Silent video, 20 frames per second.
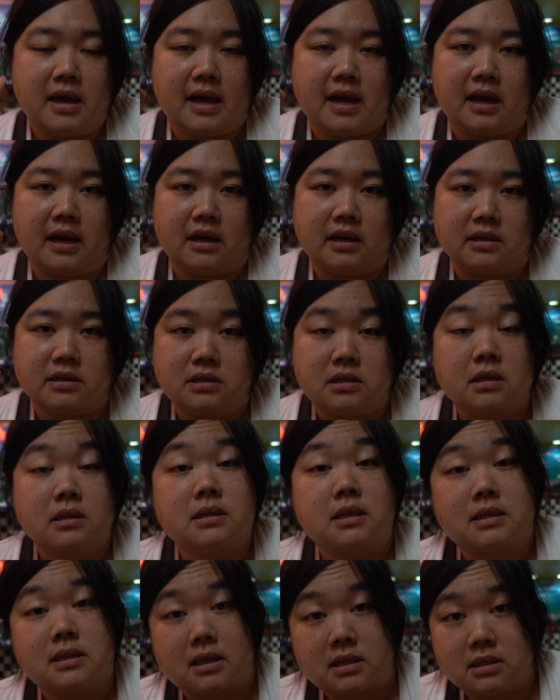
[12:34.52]
And
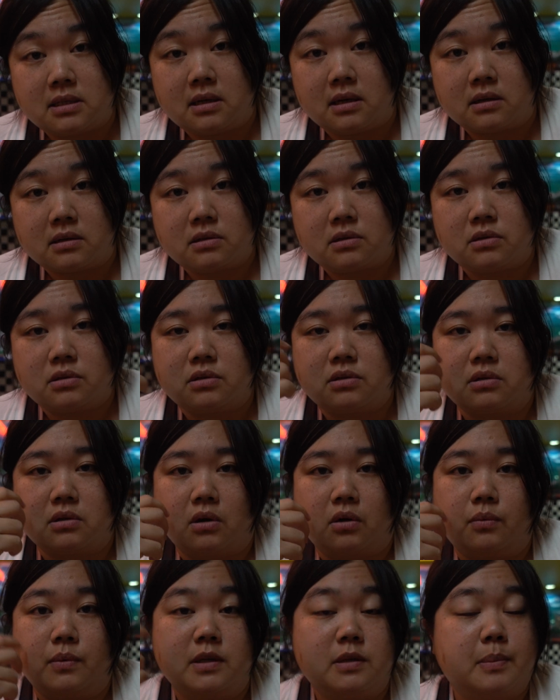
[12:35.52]
sunset's at 6,
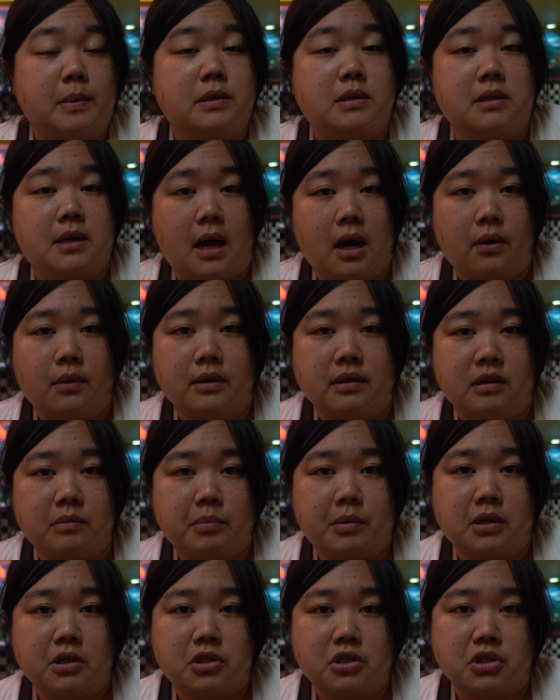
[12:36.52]
so we spent an hour at the
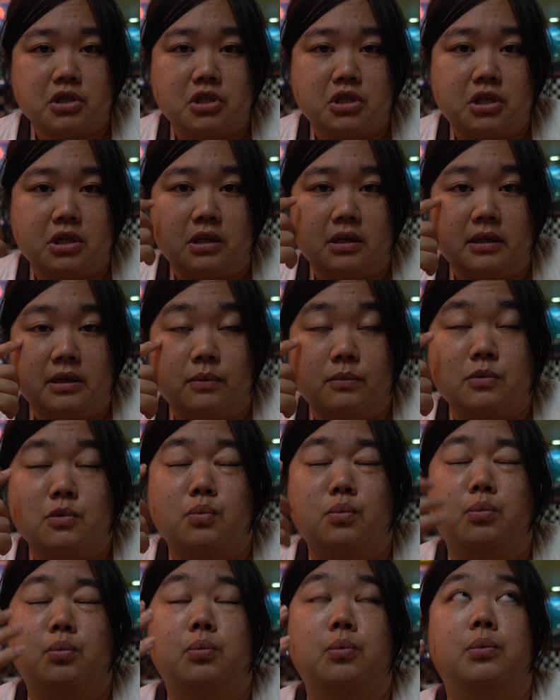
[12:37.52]
beach just chilling. It was
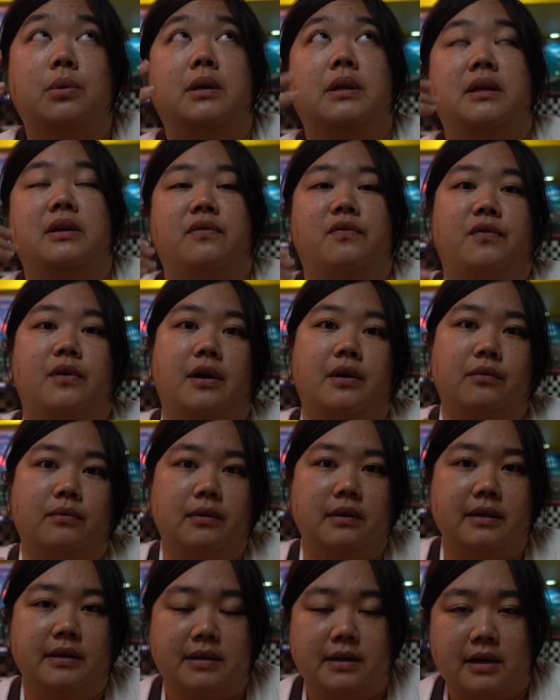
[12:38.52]
really fun,
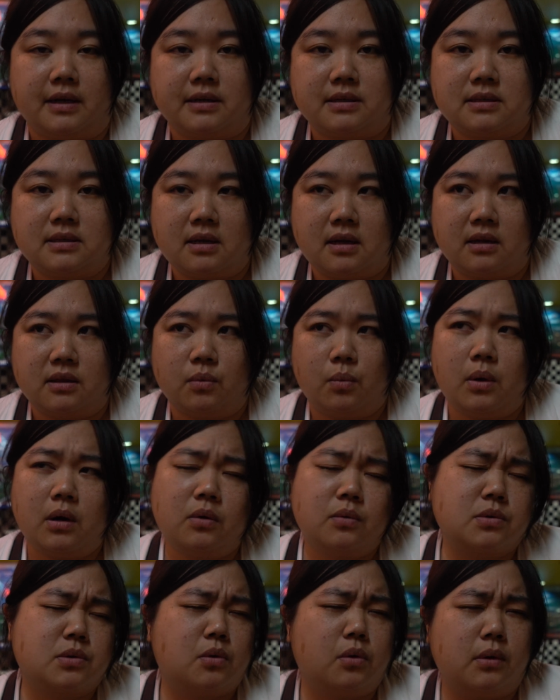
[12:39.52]
really nice. The
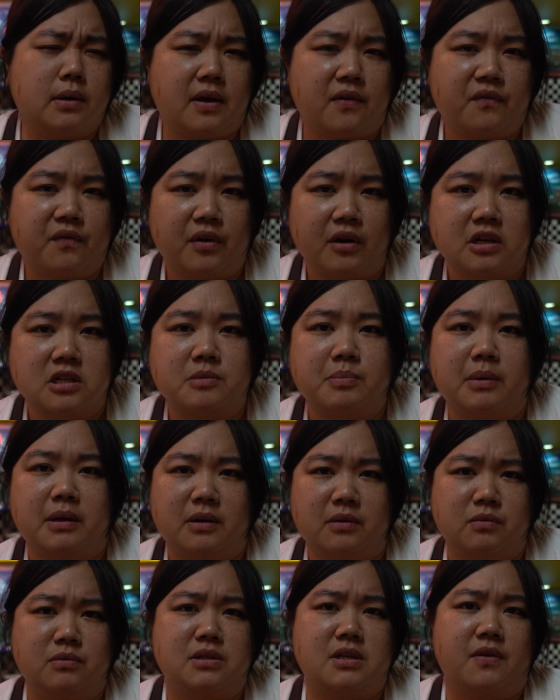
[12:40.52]
water was cold at first, but
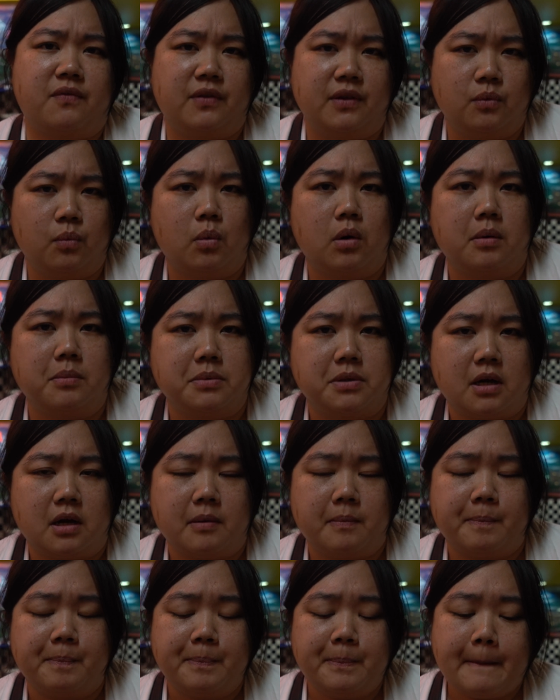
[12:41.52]
it definitely warmed
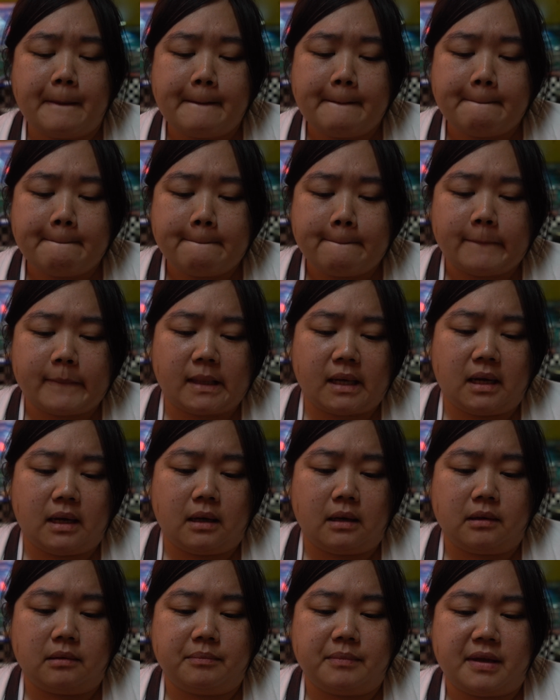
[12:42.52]
up,
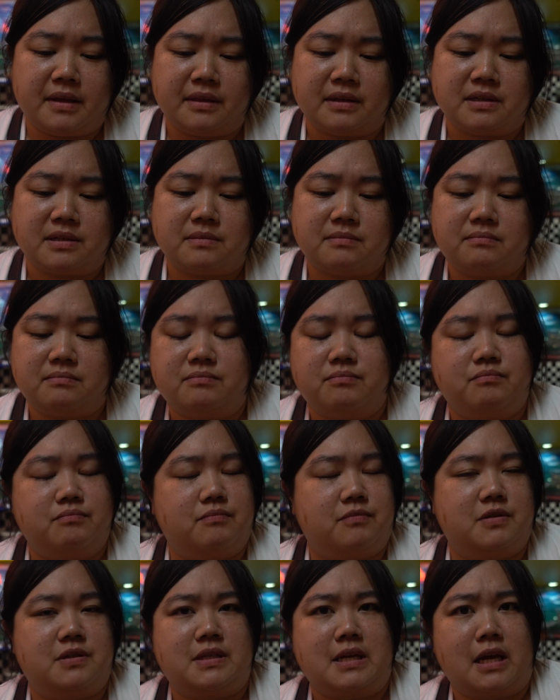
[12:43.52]
and the
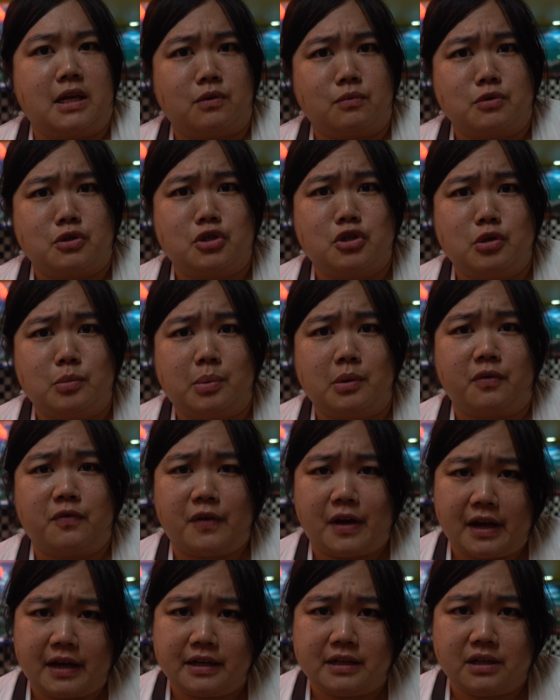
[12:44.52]
sand was super
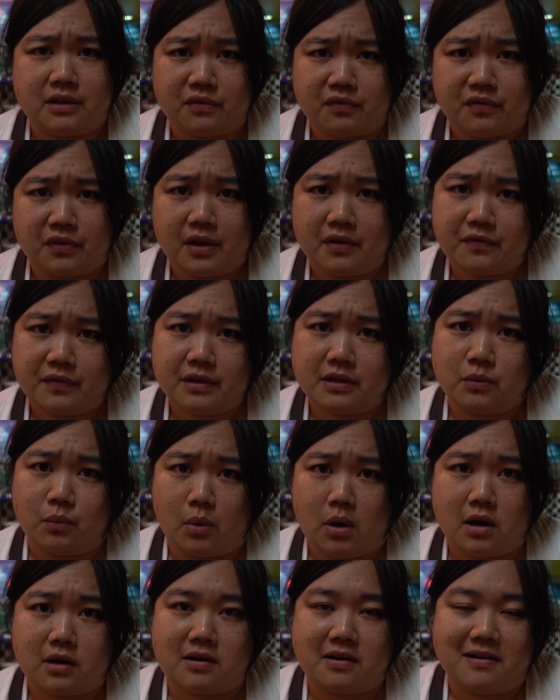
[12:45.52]
fine and fluffy to
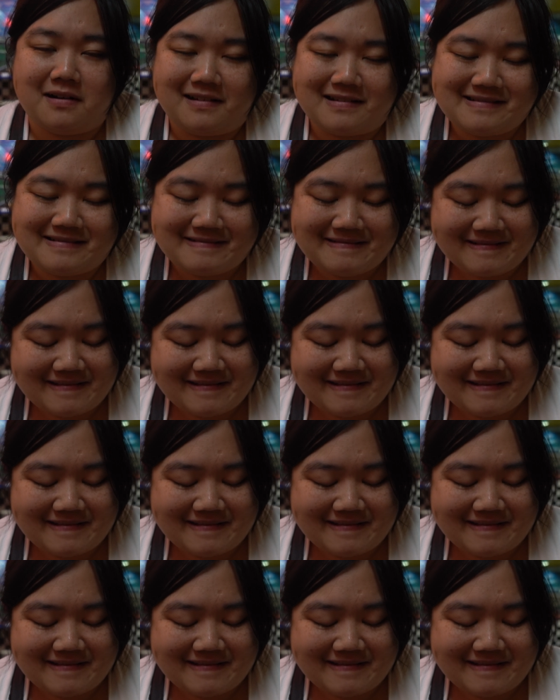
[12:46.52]
walk on,